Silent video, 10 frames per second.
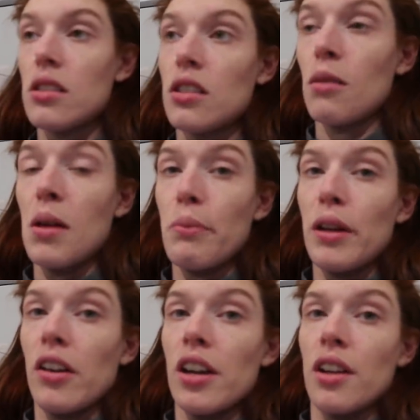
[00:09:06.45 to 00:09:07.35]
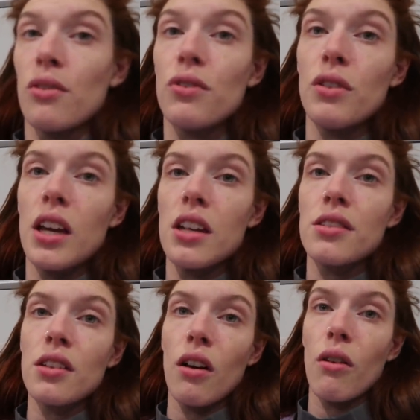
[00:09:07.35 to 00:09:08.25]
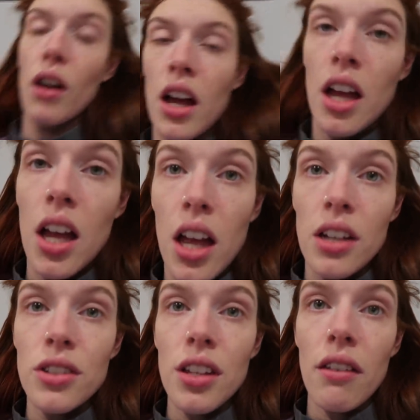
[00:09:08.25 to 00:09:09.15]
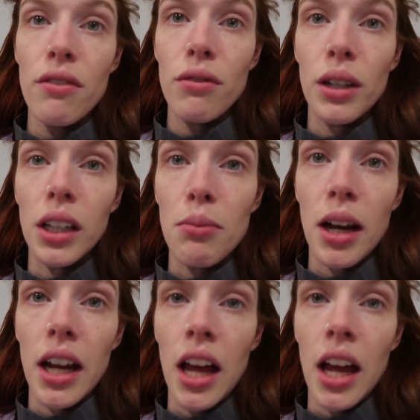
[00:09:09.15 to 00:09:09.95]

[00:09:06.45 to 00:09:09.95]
to start my period in a few days, so just have a really bad